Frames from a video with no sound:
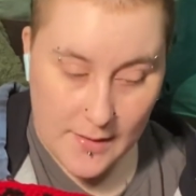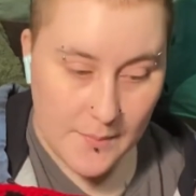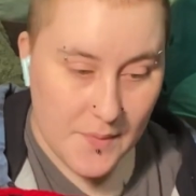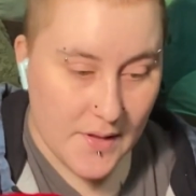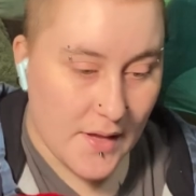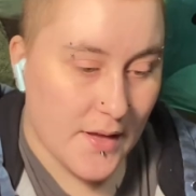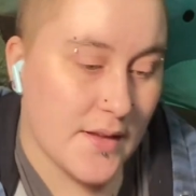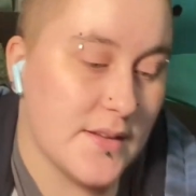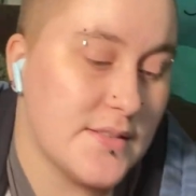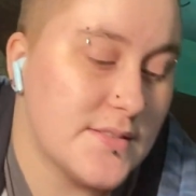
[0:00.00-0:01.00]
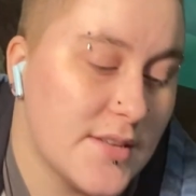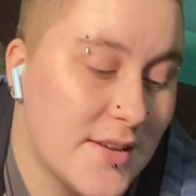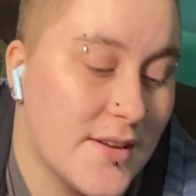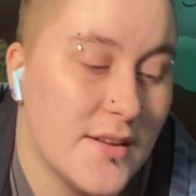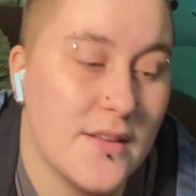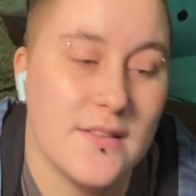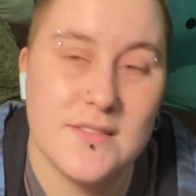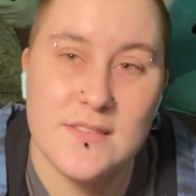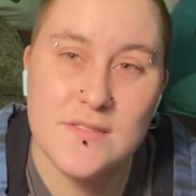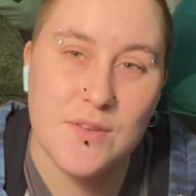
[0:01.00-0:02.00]
because
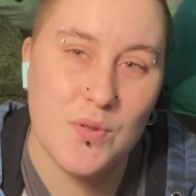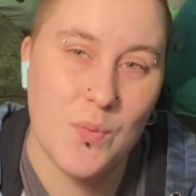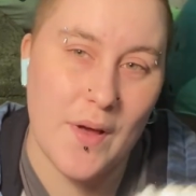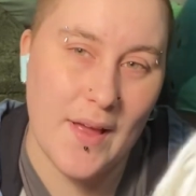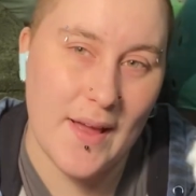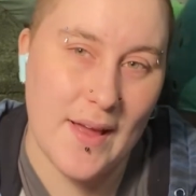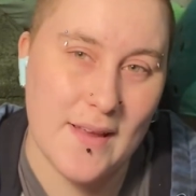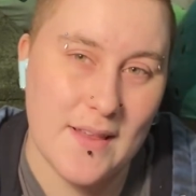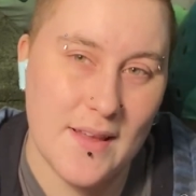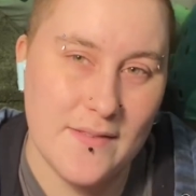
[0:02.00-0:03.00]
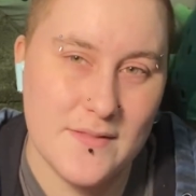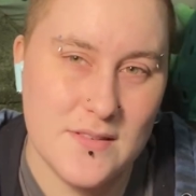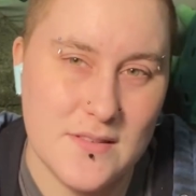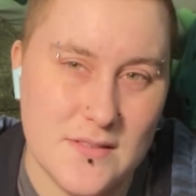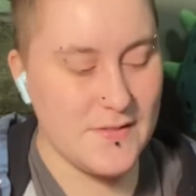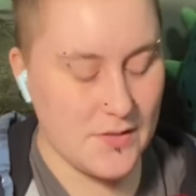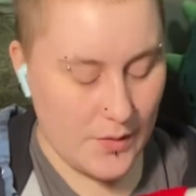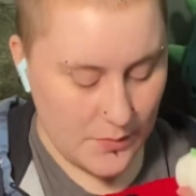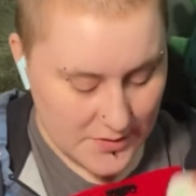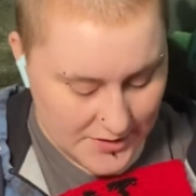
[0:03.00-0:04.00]
this is all the white I had left. So
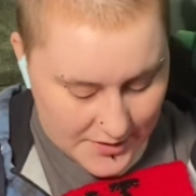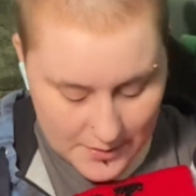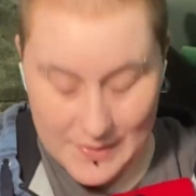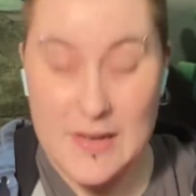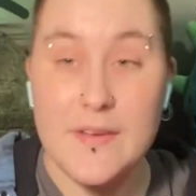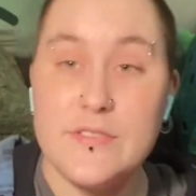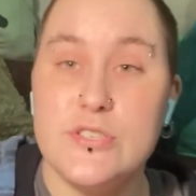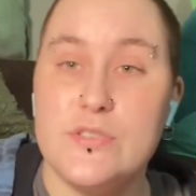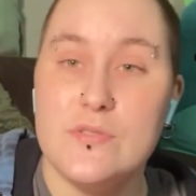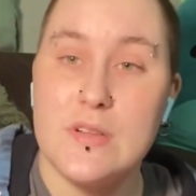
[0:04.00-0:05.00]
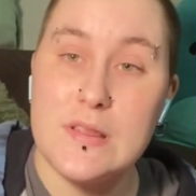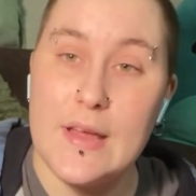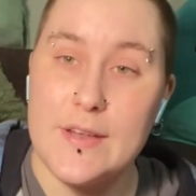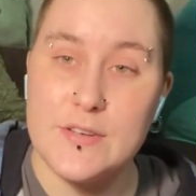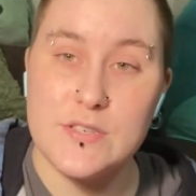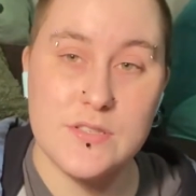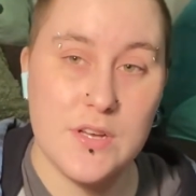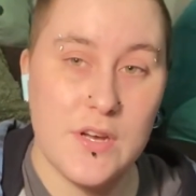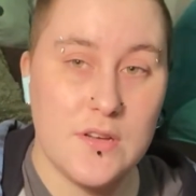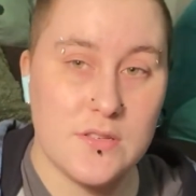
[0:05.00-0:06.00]
it wasn't going to be enough to do the letters,
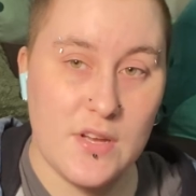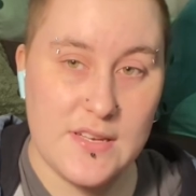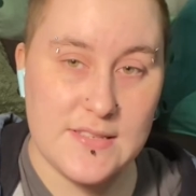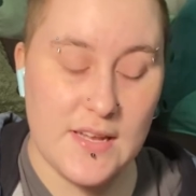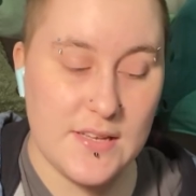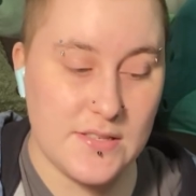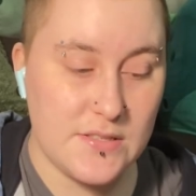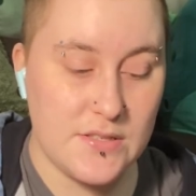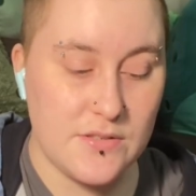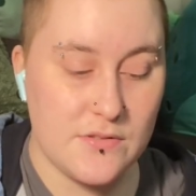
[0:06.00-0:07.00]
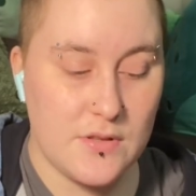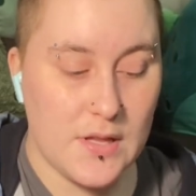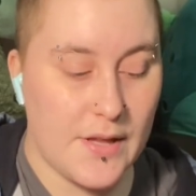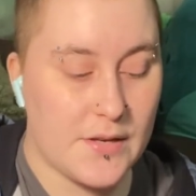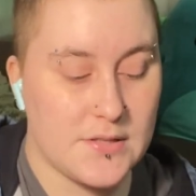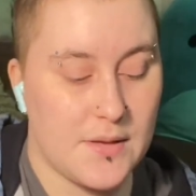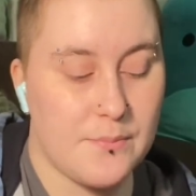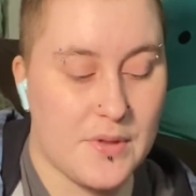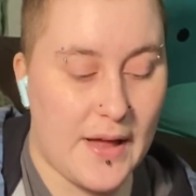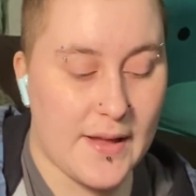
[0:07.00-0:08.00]
so I decided to do the letters in
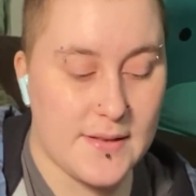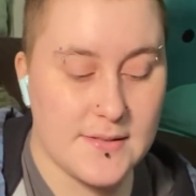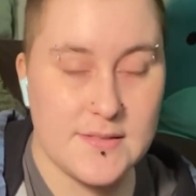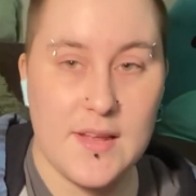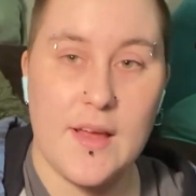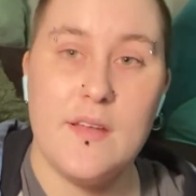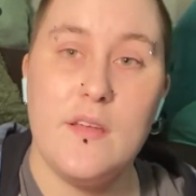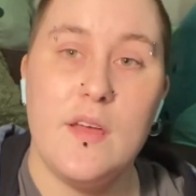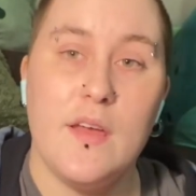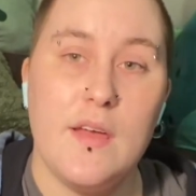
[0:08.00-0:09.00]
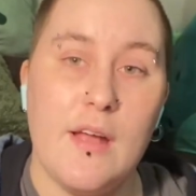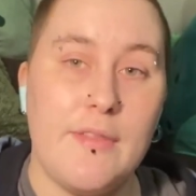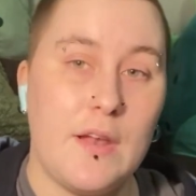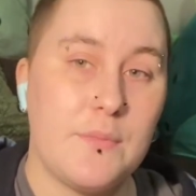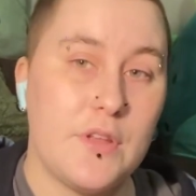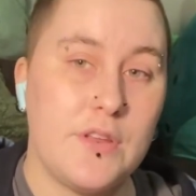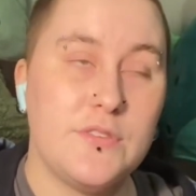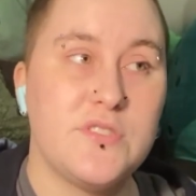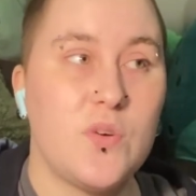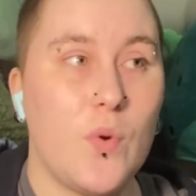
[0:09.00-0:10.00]
black instead. And then I'm going to
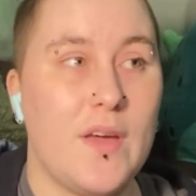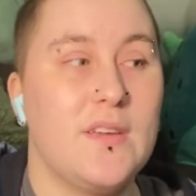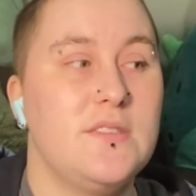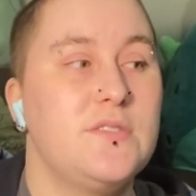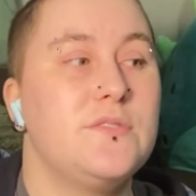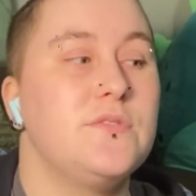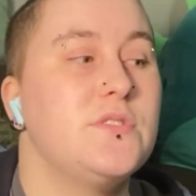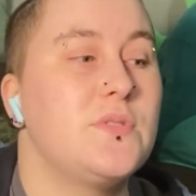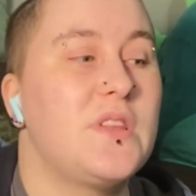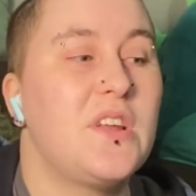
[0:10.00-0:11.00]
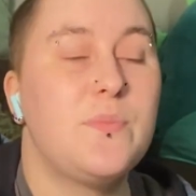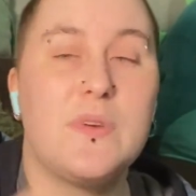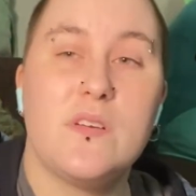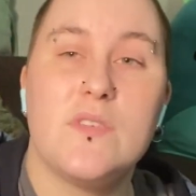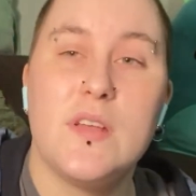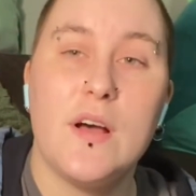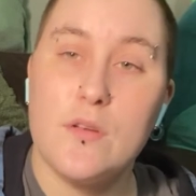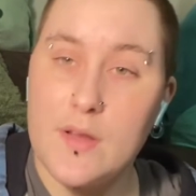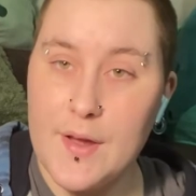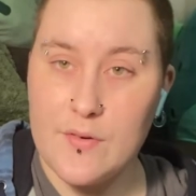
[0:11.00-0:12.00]
use the white to do a little bit of an
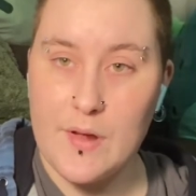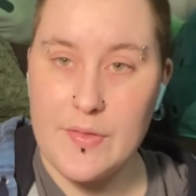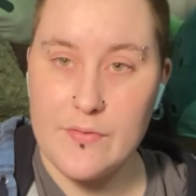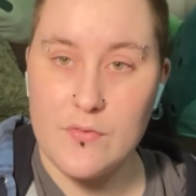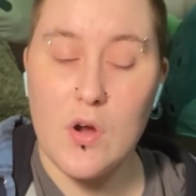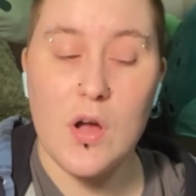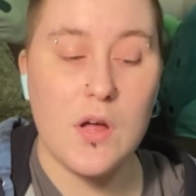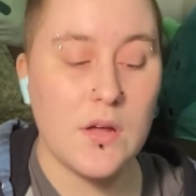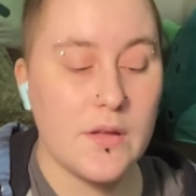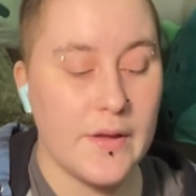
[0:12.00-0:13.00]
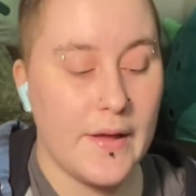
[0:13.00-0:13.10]
outline around the frog.